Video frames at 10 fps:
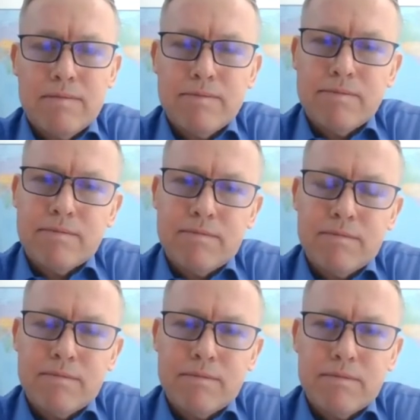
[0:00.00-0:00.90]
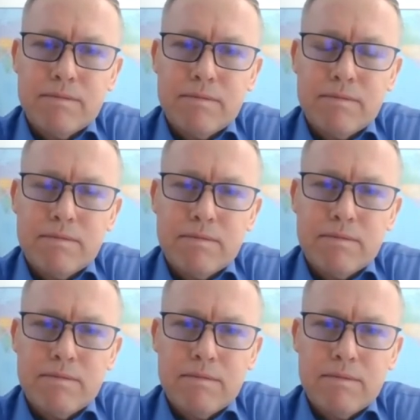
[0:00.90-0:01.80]

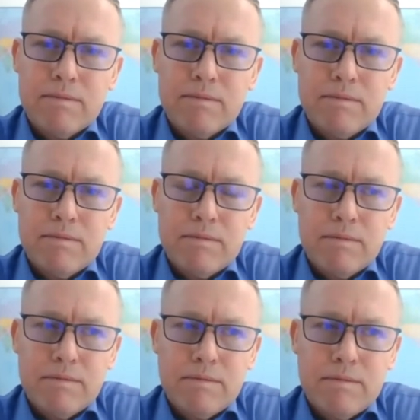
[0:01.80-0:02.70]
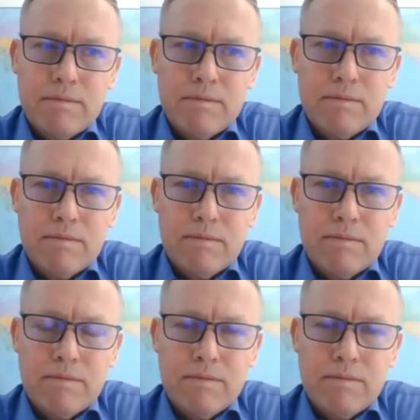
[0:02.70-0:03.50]
The person shown says nothing.